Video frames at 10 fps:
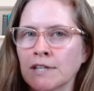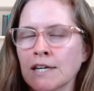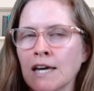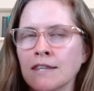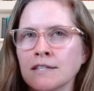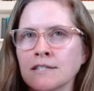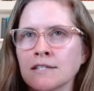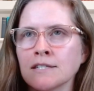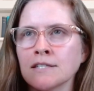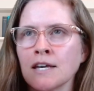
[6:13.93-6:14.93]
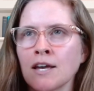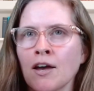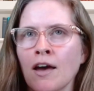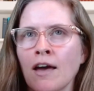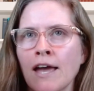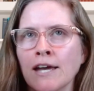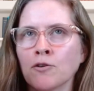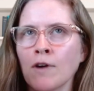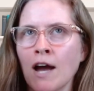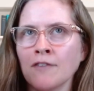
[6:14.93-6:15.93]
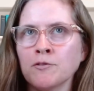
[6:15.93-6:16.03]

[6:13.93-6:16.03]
Again, this is a craft